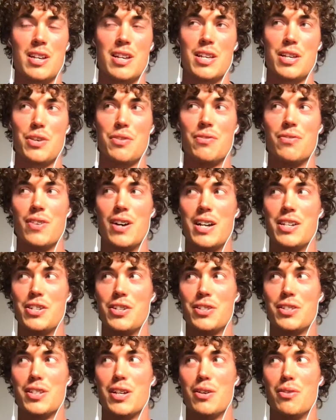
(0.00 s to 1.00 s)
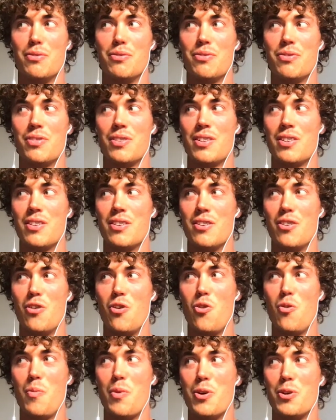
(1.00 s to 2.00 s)
You find yourself
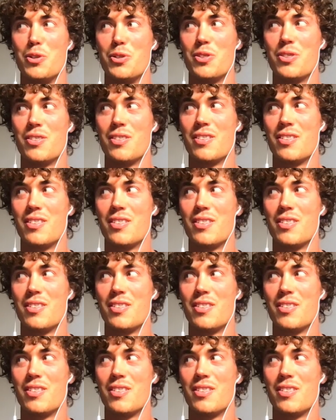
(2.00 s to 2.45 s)
almost